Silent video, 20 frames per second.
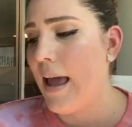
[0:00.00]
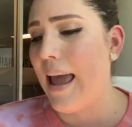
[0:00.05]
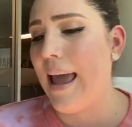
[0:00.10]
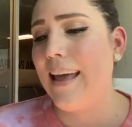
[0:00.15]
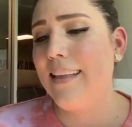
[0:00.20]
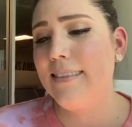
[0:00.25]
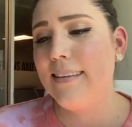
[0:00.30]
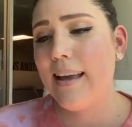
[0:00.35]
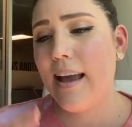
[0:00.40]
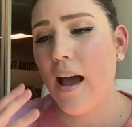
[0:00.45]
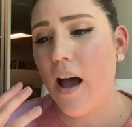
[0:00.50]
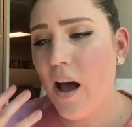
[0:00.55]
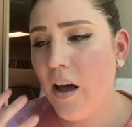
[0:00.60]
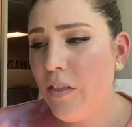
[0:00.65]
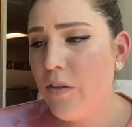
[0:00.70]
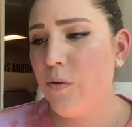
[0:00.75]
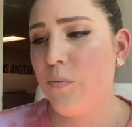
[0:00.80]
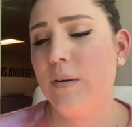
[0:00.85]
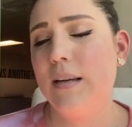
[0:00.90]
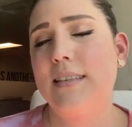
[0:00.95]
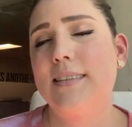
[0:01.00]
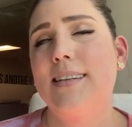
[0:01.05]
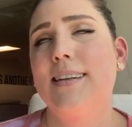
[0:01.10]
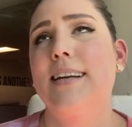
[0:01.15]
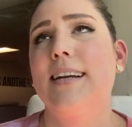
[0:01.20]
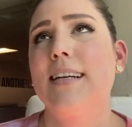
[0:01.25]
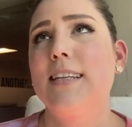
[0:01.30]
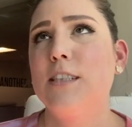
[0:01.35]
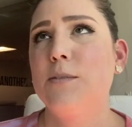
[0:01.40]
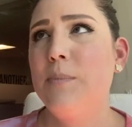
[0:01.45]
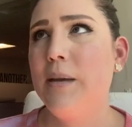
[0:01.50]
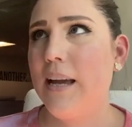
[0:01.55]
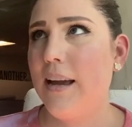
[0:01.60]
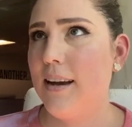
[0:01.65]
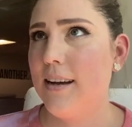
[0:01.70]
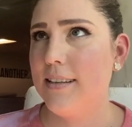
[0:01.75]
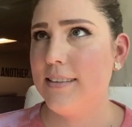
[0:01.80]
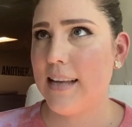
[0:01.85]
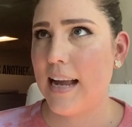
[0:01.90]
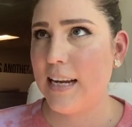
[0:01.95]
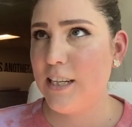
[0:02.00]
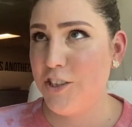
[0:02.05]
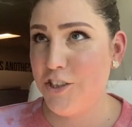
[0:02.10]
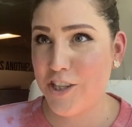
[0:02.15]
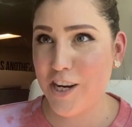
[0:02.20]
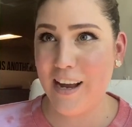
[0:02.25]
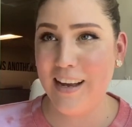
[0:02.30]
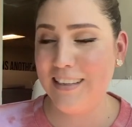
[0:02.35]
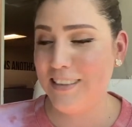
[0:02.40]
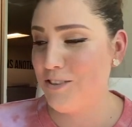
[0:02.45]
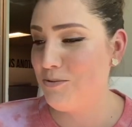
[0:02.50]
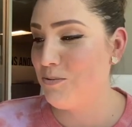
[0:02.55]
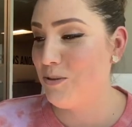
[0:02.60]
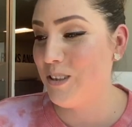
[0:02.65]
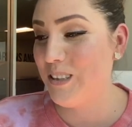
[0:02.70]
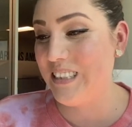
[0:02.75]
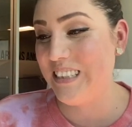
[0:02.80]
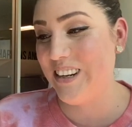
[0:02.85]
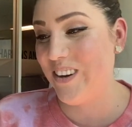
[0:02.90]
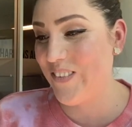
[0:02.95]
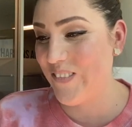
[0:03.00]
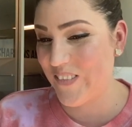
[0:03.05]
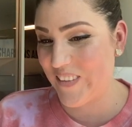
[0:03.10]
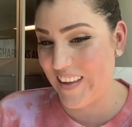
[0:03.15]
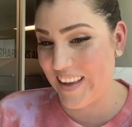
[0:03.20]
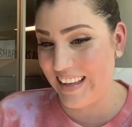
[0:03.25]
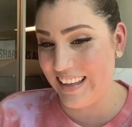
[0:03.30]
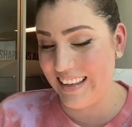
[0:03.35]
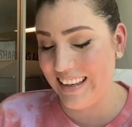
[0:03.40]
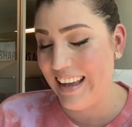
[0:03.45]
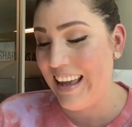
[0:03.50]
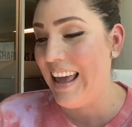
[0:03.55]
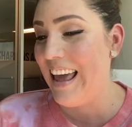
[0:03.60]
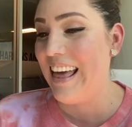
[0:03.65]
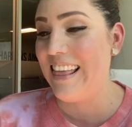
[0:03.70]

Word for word: And the other reason is because I just really don't think